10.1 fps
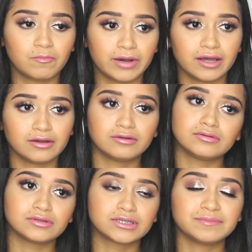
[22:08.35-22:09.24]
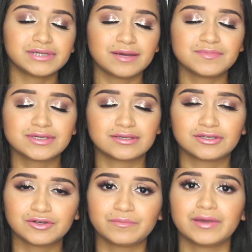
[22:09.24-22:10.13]
But sometimes
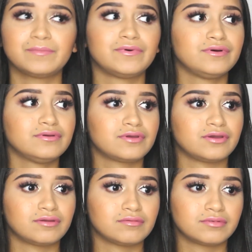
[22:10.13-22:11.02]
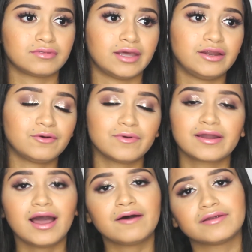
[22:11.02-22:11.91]
2 people, they don't
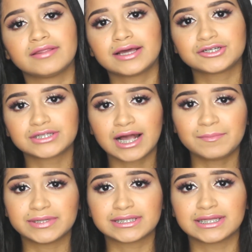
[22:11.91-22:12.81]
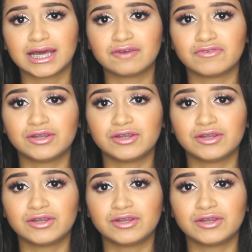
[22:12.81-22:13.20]
work out, and that just happens in life.